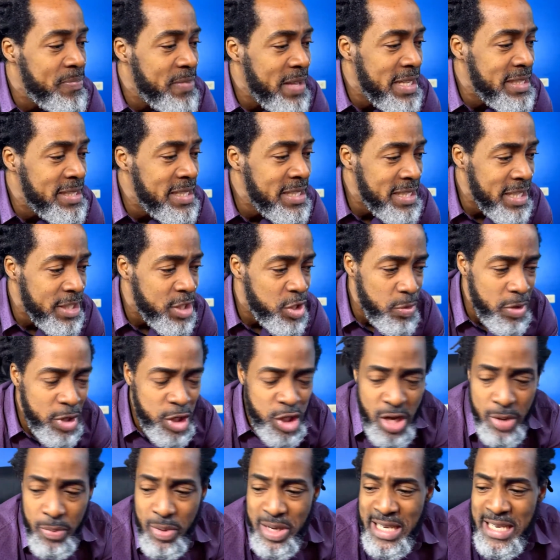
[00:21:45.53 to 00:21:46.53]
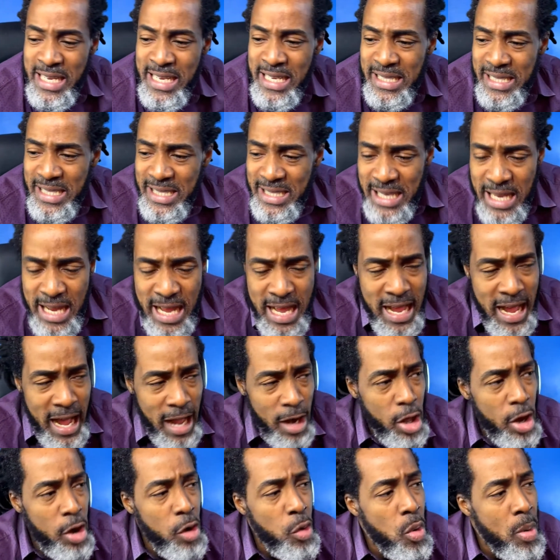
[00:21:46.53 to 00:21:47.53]
is the situation with yeast.
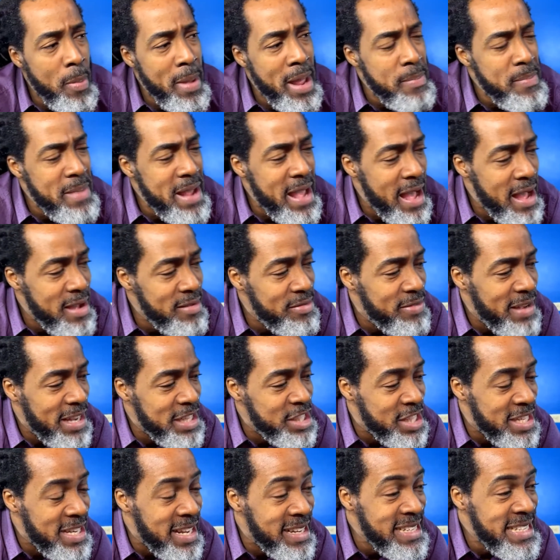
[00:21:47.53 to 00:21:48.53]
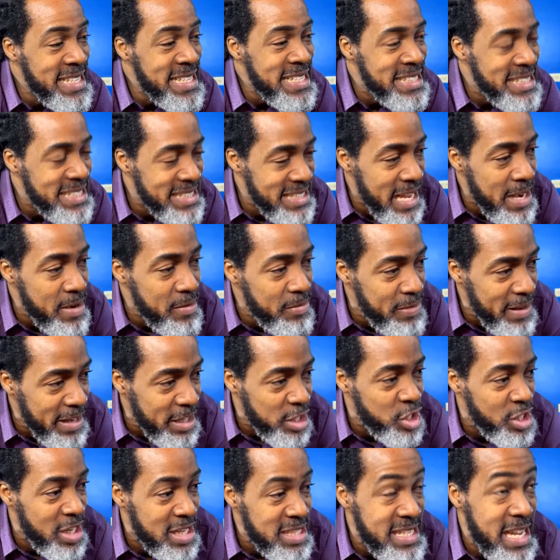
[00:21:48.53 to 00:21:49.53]
A lot of women may have vaginal yeast
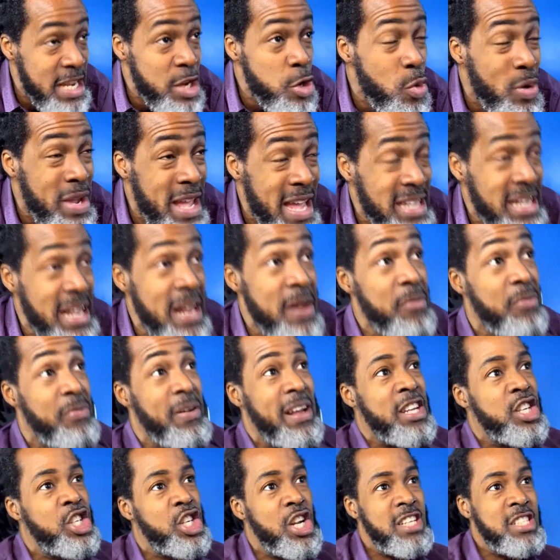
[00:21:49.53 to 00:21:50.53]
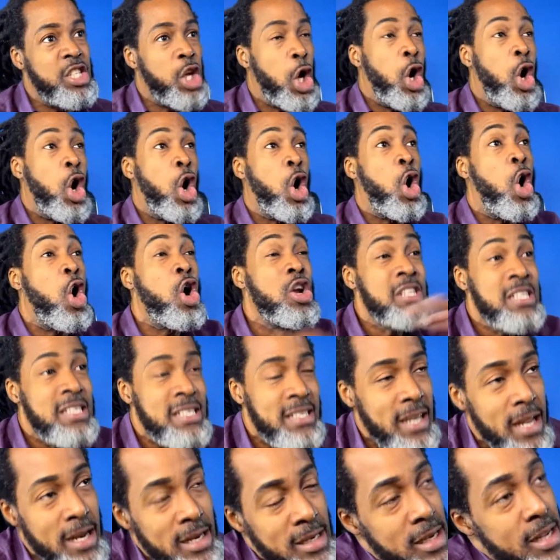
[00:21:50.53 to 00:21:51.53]
infections, and you get infections
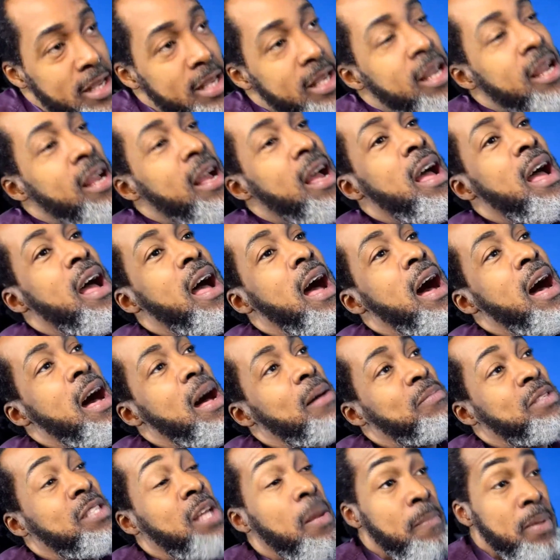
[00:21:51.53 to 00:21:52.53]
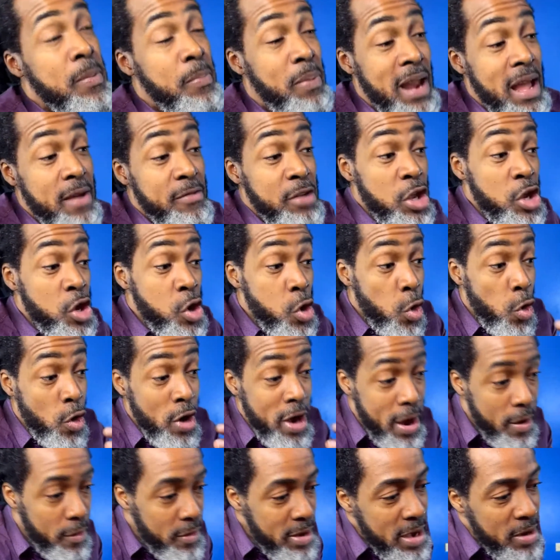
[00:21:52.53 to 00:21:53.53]
constantly. Some people have
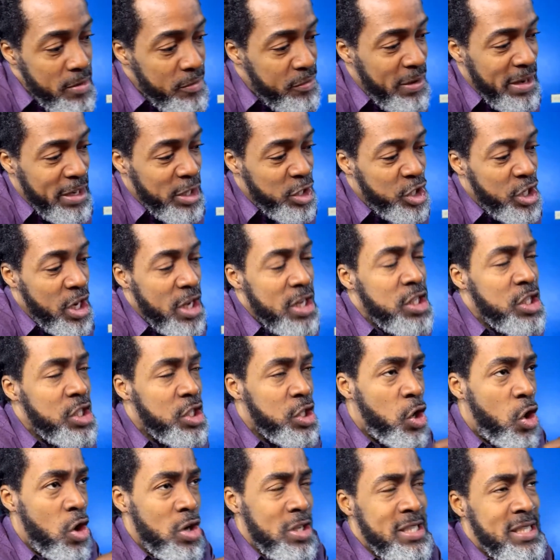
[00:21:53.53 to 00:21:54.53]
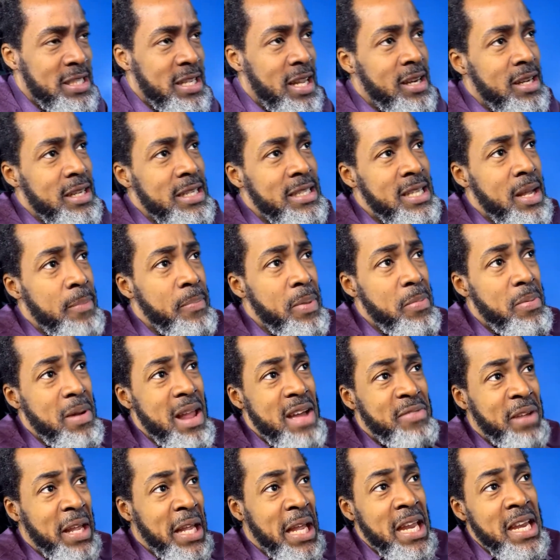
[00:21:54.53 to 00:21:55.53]
urinary infections constantly. Some people
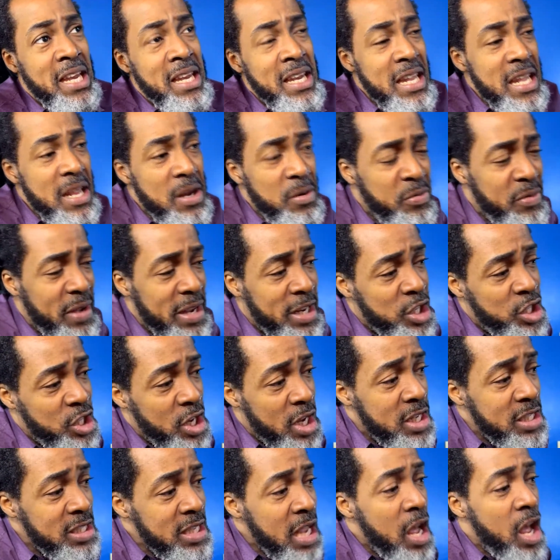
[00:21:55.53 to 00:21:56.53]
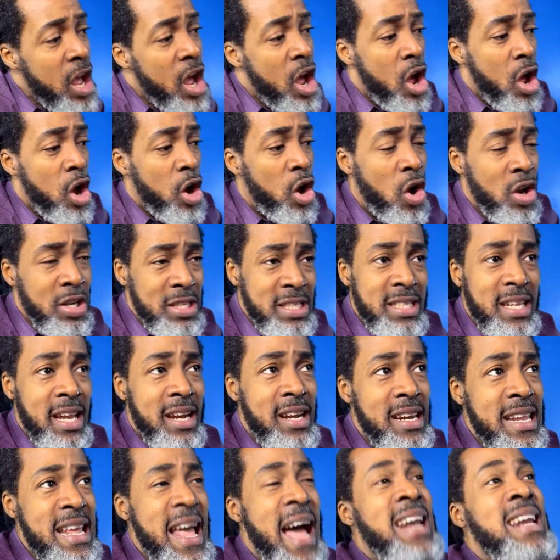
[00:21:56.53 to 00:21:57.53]
have kidney infections
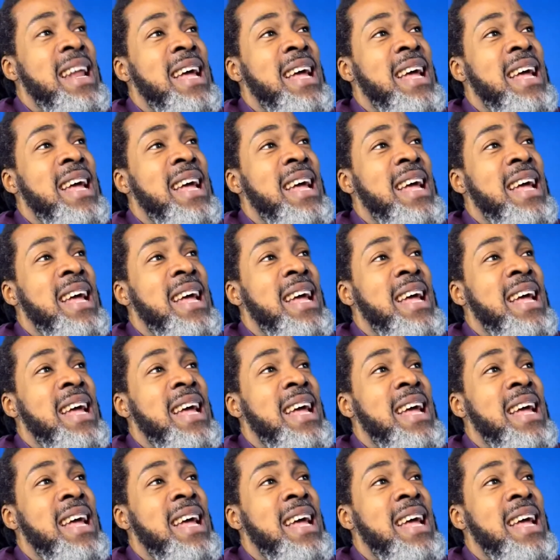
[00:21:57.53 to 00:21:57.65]
constantly,